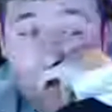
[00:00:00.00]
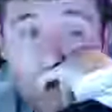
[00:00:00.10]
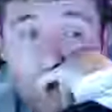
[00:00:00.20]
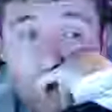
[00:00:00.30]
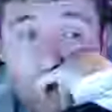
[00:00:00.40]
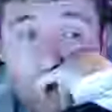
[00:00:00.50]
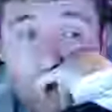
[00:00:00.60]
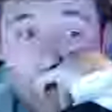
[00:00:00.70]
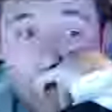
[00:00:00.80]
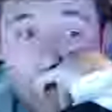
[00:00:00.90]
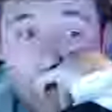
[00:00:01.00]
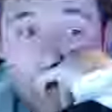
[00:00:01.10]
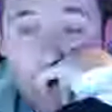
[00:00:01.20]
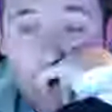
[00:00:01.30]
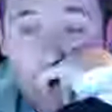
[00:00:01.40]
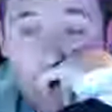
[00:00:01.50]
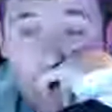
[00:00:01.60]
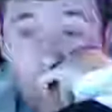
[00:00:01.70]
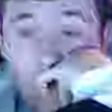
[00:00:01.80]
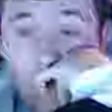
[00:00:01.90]
to the workpiece, it's going to
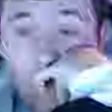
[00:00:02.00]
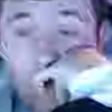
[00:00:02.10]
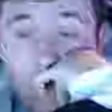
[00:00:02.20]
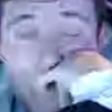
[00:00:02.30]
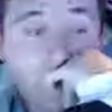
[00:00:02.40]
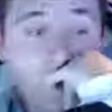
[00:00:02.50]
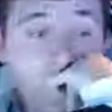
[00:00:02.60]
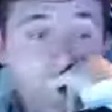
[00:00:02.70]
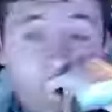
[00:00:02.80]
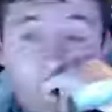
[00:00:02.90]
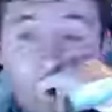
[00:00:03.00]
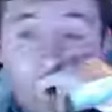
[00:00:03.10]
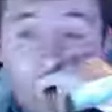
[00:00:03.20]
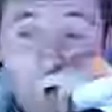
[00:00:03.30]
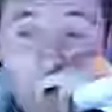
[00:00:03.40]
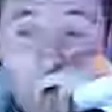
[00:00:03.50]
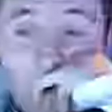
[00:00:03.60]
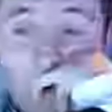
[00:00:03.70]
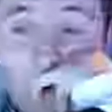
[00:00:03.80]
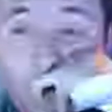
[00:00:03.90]
come down and
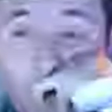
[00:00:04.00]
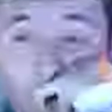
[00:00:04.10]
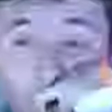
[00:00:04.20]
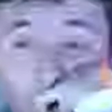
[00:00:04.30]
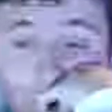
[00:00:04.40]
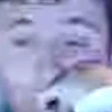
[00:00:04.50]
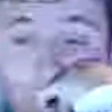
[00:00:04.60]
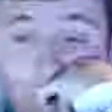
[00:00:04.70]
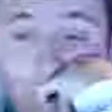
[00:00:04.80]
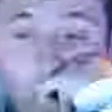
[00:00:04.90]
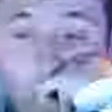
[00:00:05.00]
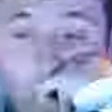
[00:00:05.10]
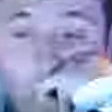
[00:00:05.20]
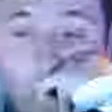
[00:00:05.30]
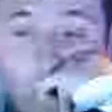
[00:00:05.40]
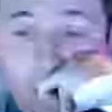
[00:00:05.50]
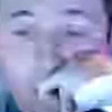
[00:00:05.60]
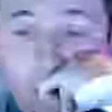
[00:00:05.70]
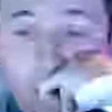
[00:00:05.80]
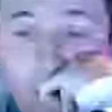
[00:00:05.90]
then over to the workpiece. So we like
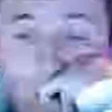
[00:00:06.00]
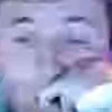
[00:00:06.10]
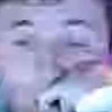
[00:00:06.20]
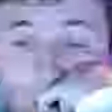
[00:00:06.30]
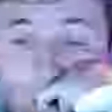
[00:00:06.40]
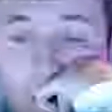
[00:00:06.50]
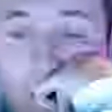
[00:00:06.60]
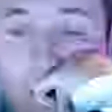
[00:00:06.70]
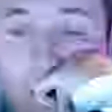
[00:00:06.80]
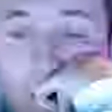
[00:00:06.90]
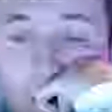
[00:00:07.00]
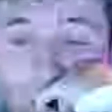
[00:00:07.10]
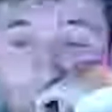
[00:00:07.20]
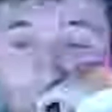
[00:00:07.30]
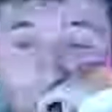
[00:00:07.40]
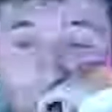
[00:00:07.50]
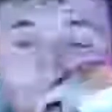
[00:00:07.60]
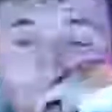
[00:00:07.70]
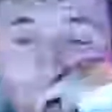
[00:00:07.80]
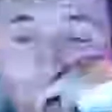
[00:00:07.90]
that. The distance it's
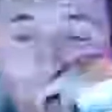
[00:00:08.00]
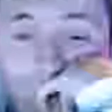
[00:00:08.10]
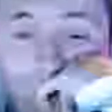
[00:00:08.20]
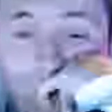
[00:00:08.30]
going to start